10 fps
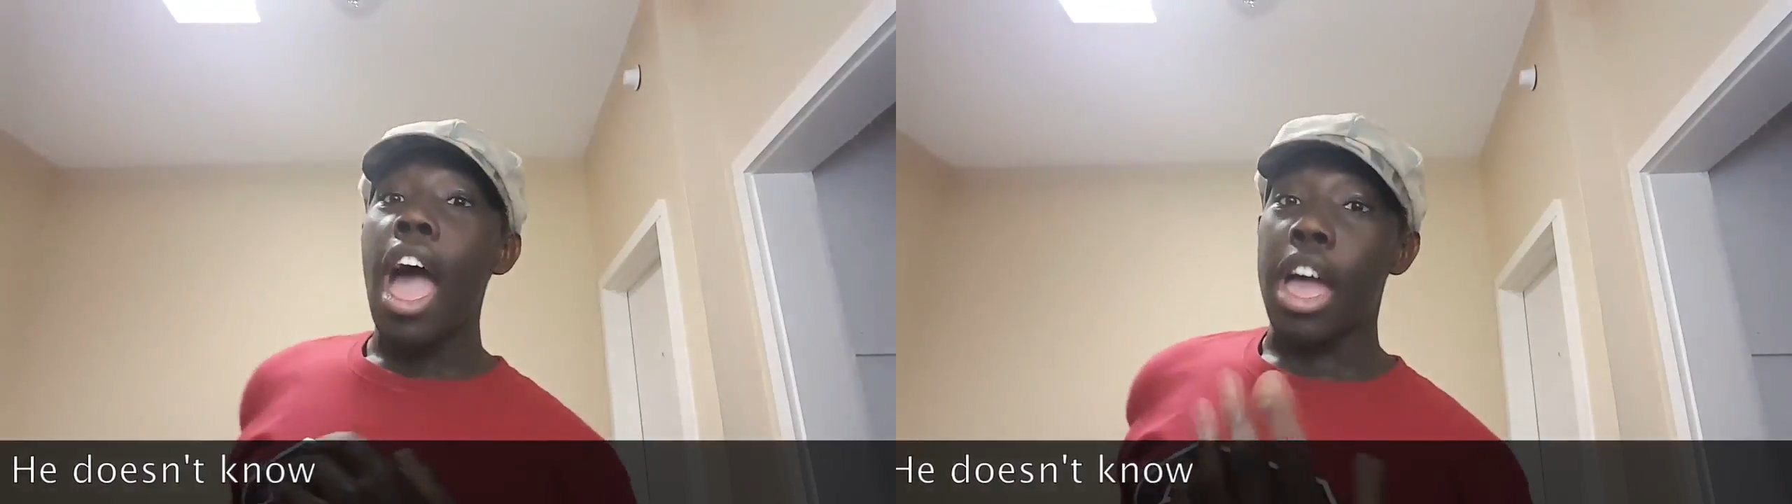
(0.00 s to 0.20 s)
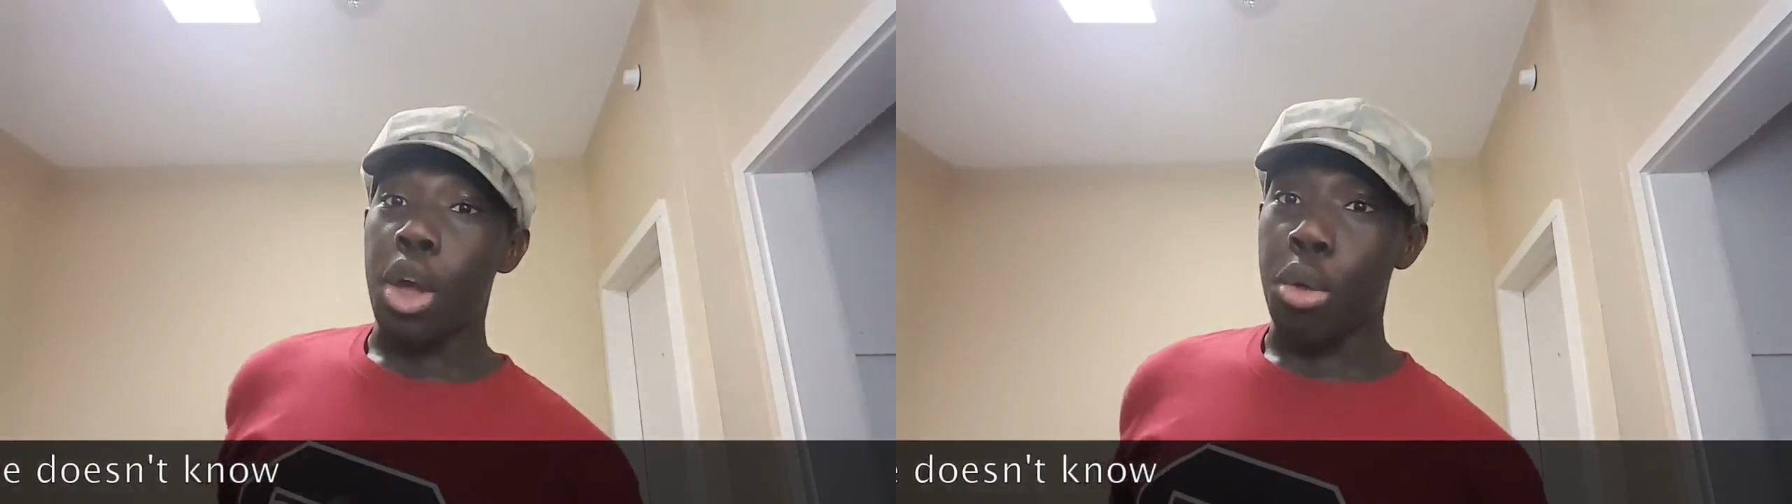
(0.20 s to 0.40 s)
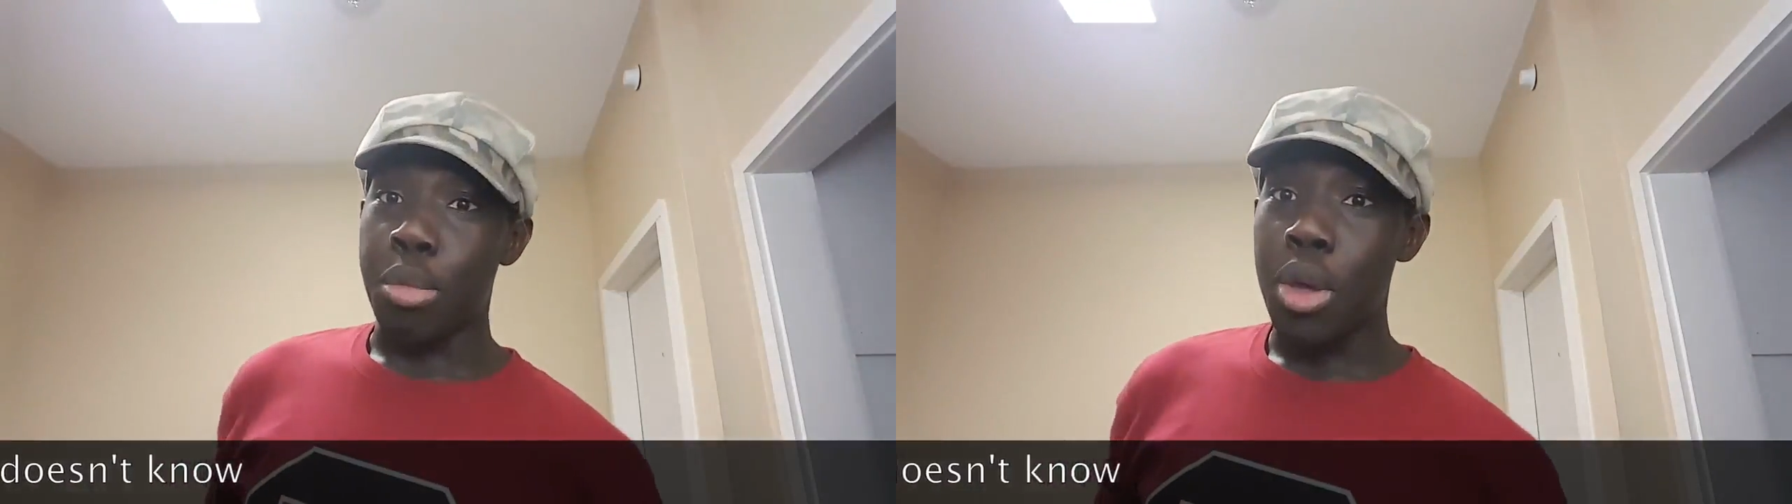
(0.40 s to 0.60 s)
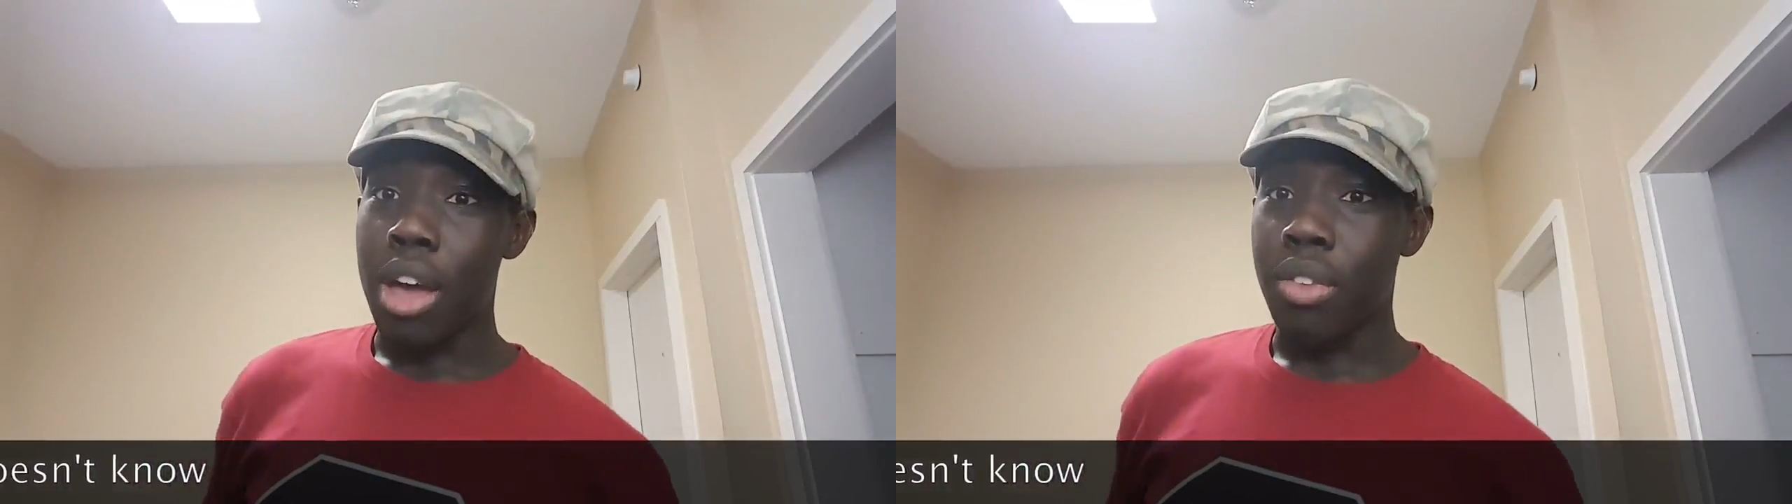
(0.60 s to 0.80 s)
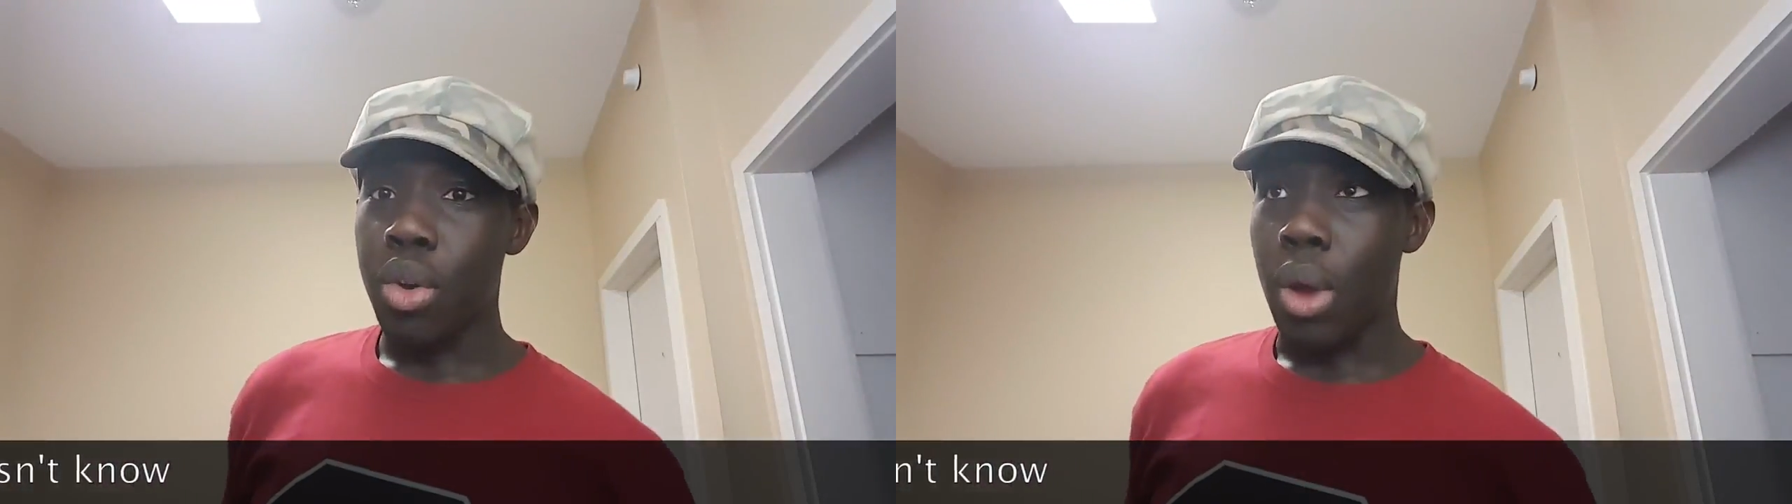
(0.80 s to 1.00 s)
I hope you
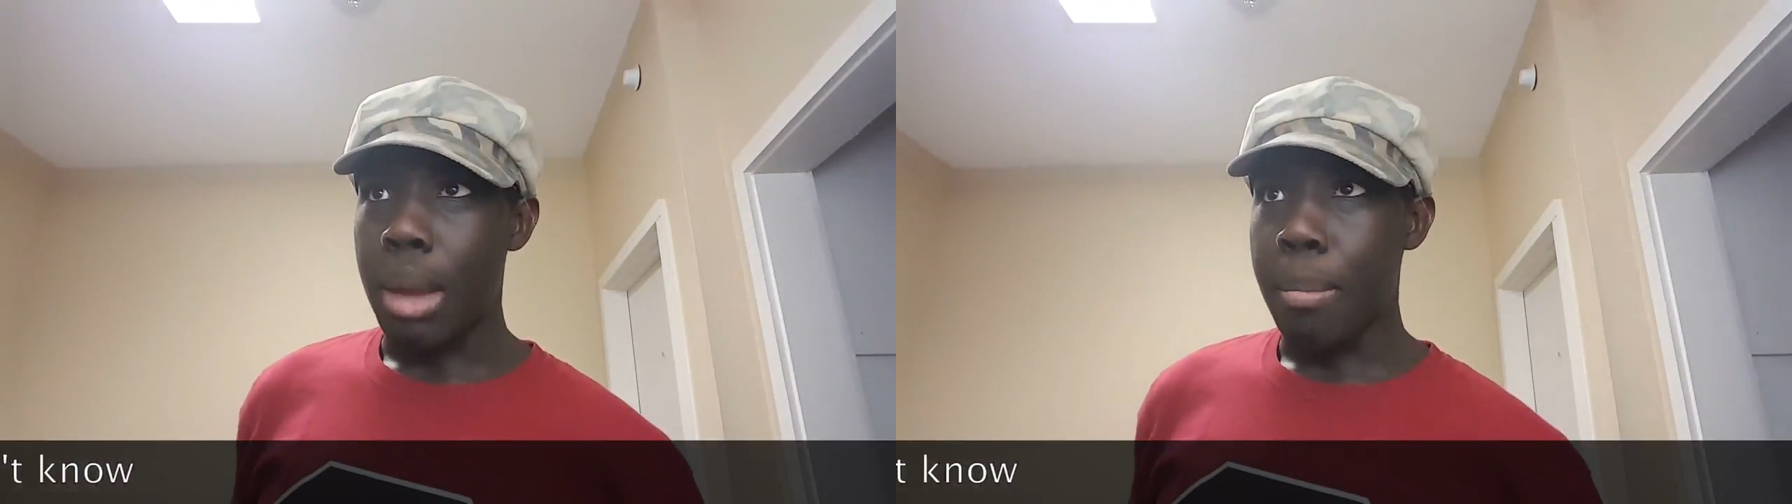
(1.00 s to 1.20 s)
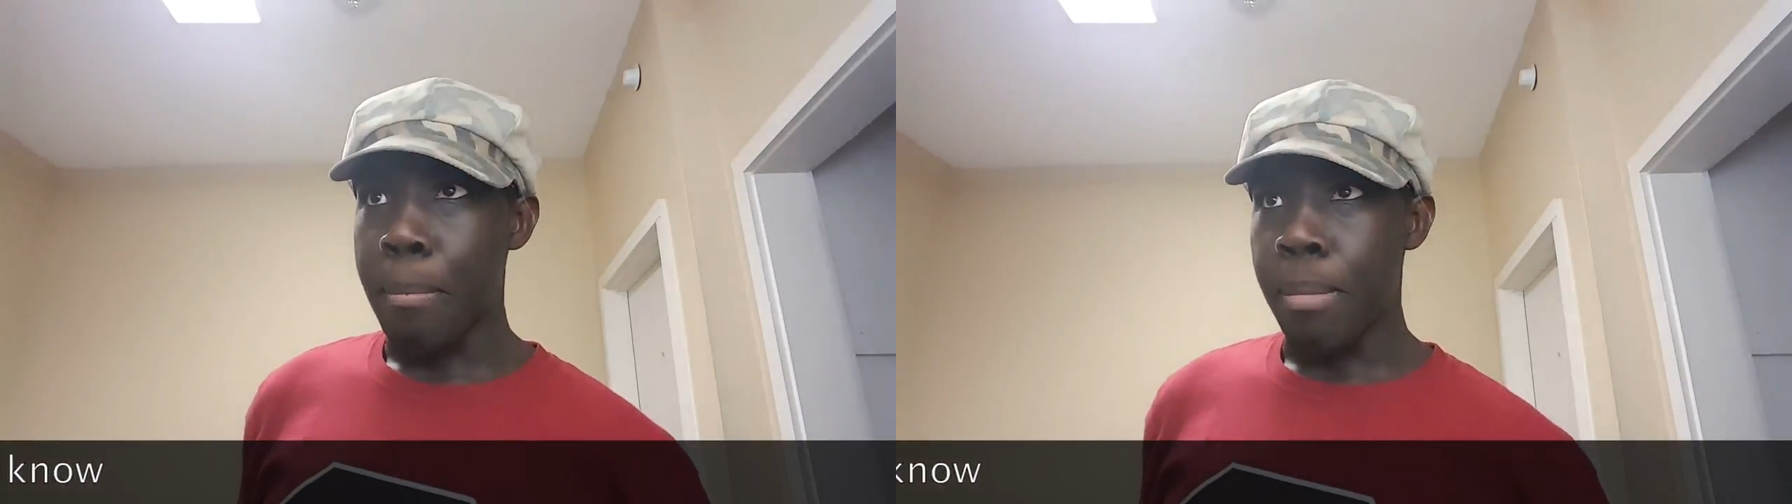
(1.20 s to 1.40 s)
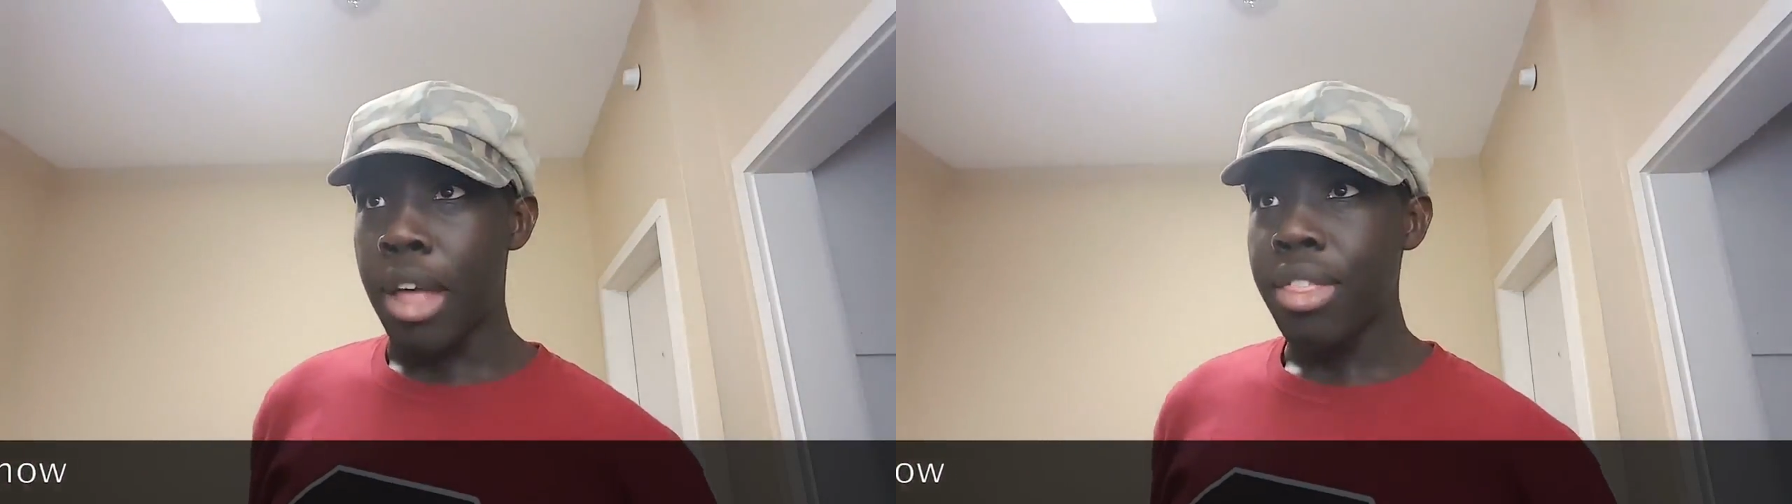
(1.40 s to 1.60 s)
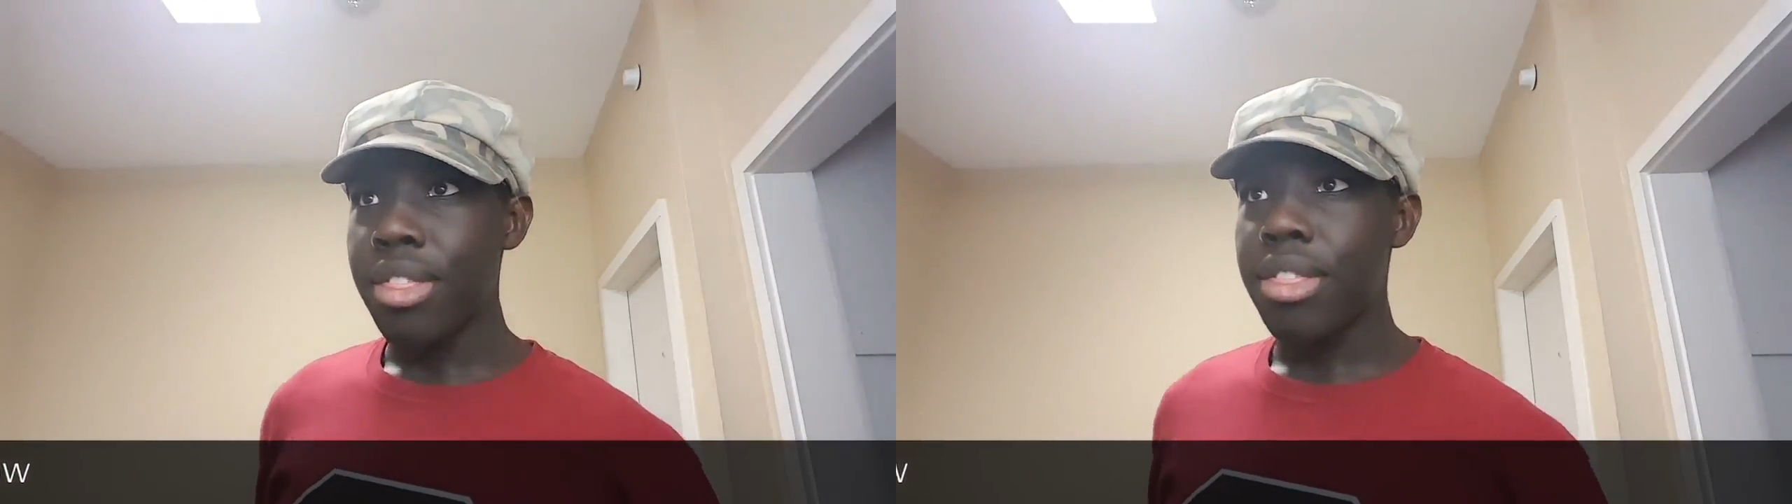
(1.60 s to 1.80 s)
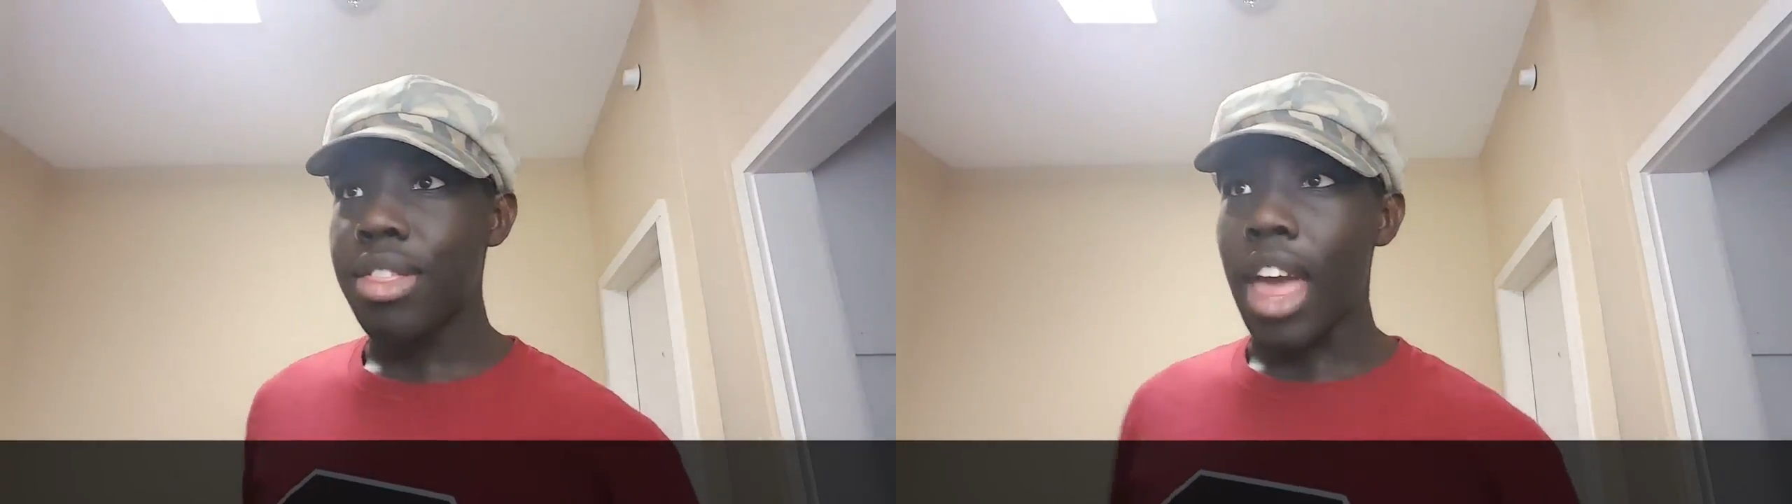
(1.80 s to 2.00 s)
have a great month